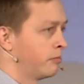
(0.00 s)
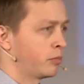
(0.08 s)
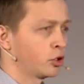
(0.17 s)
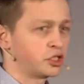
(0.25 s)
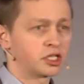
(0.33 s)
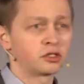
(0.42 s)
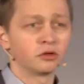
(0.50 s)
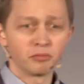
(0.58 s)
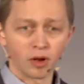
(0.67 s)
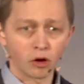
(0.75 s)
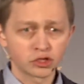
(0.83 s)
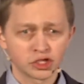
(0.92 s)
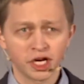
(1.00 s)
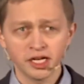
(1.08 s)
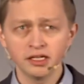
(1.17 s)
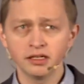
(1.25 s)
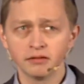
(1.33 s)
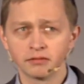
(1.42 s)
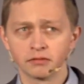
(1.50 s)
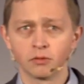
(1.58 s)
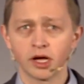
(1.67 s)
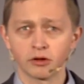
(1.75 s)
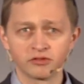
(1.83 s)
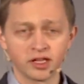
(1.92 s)
project on blockchain.
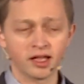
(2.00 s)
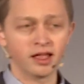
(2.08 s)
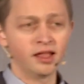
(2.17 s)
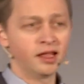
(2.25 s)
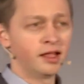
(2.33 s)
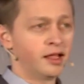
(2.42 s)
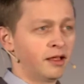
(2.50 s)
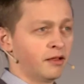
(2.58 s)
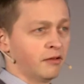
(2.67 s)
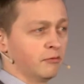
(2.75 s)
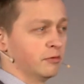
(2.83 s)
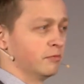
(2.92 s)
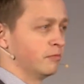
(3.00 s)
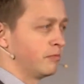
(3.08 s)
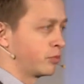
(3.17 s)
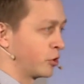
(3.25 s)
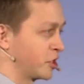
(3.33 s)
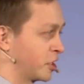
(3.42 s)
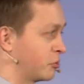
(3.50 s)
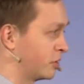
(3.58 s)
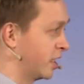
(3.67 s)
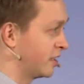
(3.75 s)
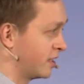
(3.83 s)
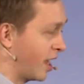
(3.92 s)
One of the projects
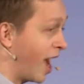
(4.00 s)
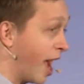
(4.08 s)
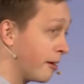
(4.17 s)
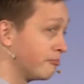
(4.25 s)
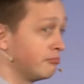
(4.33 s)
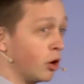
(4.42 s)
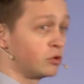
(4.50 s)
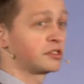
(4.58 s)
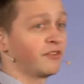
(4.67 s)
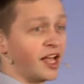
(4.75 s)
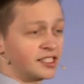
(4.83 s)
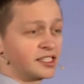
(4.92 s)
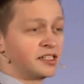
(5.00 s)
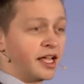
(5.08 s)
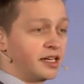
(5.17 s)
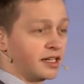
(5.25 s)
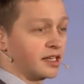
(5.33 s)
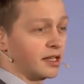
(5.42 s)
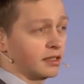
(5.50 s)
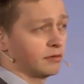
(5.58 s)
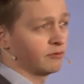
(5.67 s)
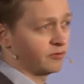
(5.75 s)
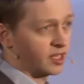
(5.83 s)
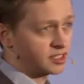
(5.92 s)
that I'm most
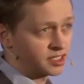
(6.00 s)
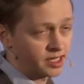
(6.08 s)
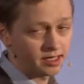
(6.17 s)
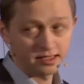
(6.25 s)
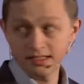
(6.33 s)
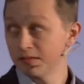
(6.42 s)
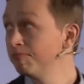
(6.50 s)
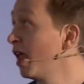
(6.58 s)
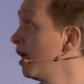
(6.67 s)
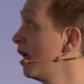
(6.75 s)
fascinated in